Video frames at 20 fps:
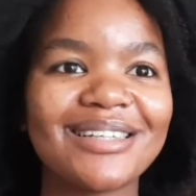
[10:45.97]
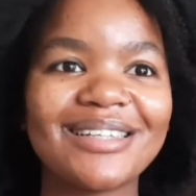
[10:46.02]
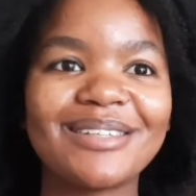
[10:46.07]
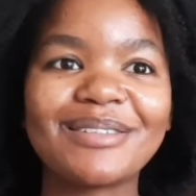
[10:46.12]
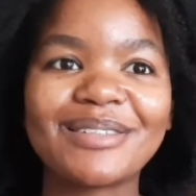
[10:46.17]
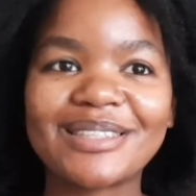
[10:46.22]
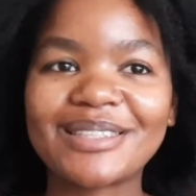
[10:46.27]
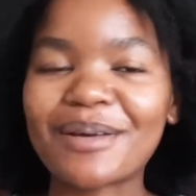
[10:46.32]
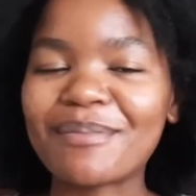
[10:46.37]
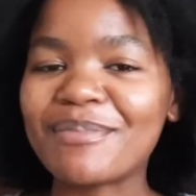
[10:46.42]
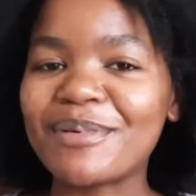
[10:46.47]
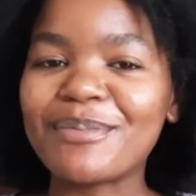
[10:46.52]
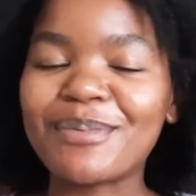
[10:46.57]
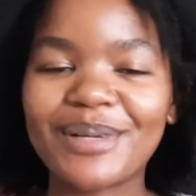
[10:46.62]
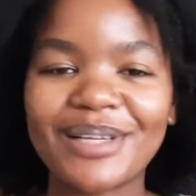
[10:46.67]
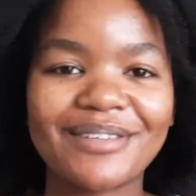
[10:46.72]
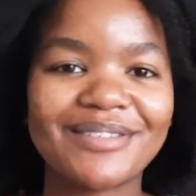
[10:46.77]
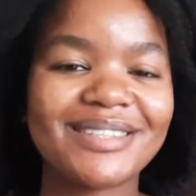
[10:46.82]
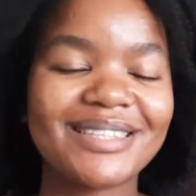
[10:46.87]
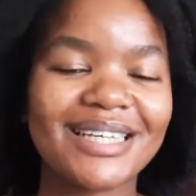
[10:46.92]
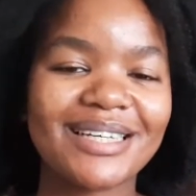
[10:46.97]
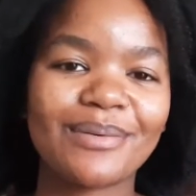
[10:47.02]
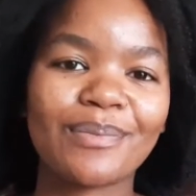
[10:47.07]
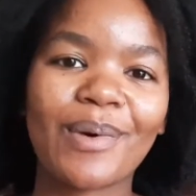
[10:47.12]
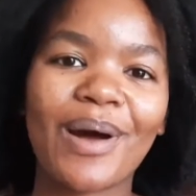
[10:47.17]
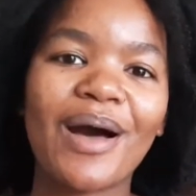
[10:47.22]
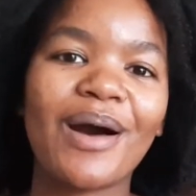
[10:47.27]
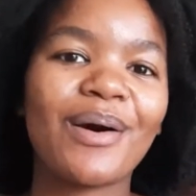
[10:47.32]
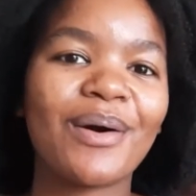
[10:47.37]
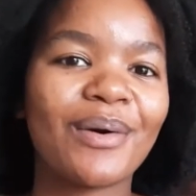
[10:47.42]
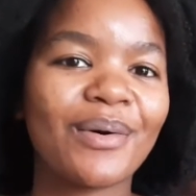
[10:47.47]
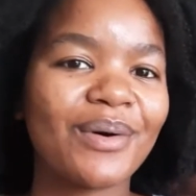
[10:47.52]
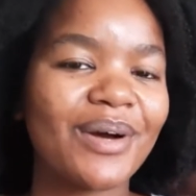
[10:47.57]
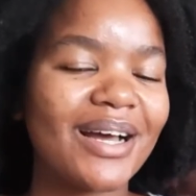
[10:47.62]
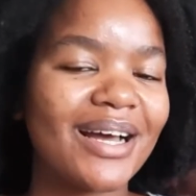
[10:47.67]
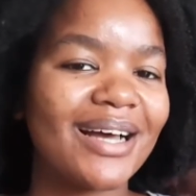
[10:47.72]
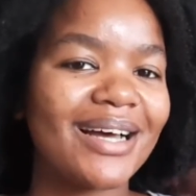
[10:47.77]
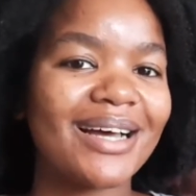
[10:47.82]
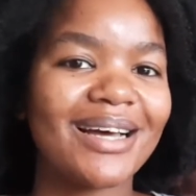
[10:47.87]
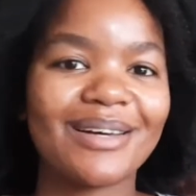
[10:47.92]
Some people have said, wow,
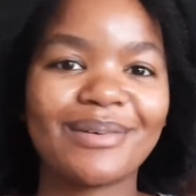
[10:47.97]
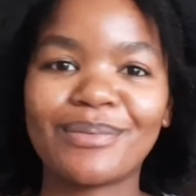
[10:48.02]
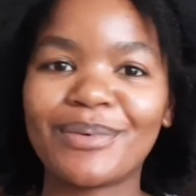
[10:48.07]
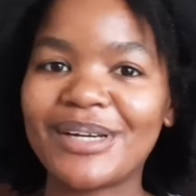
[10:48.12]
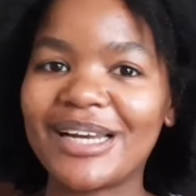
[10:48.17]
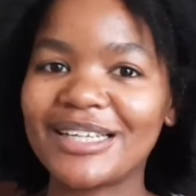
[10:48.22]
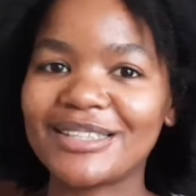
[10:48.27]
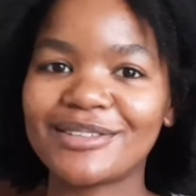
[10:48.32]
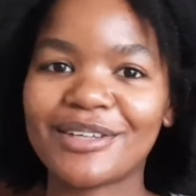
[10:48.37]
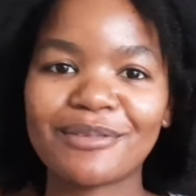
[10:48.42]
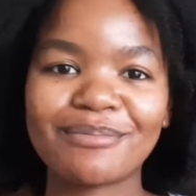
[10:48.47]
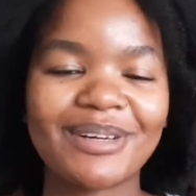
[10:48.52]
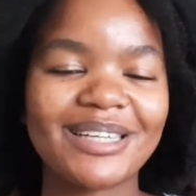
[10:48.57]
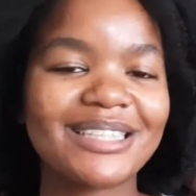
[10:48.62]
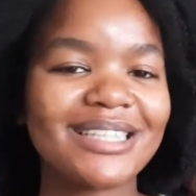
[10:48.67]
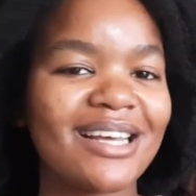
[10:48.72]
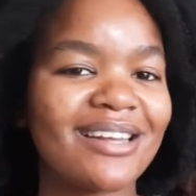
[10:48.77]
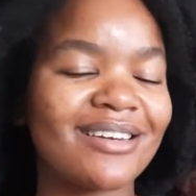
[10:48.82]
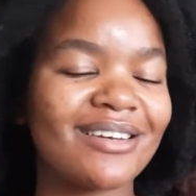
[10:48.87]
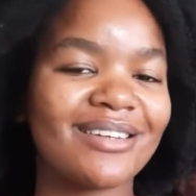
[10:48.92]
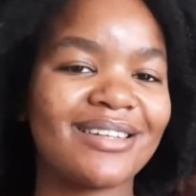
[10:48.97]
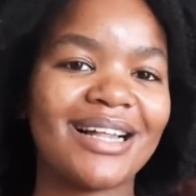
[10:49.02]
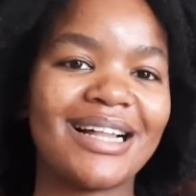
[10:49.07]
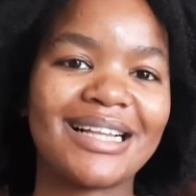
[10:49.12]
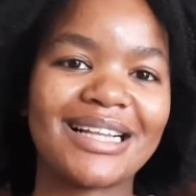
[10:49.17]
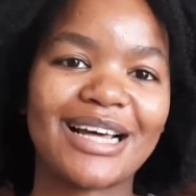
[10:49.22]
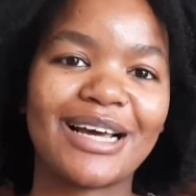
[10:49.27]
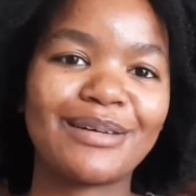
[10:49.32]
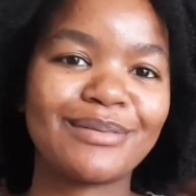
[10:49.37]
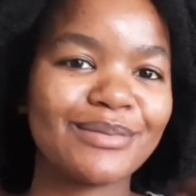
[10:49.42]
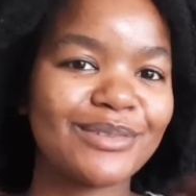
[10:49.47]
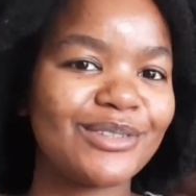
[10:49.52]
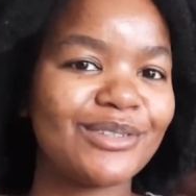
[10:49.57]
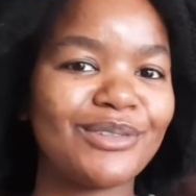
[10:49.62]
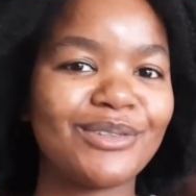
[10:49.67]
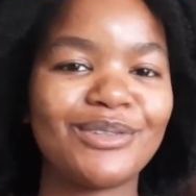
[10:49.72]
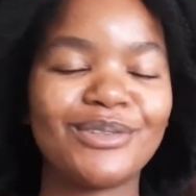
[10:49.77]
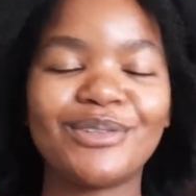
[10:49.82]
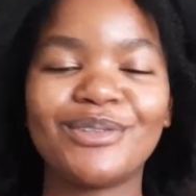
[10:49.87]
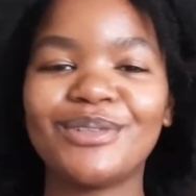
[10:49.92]
when I start my channel, I'll come to
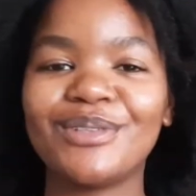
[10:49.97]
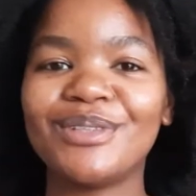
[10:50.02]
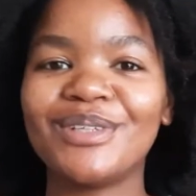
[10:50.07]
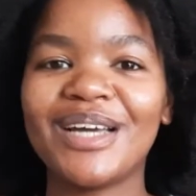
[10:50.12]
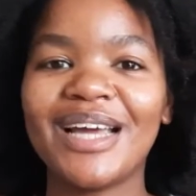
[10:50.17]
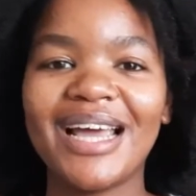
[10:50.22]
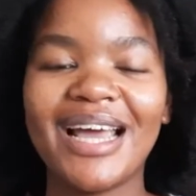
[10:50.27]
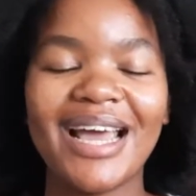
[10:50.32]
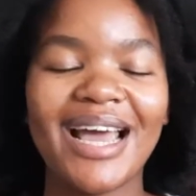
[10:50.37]
you.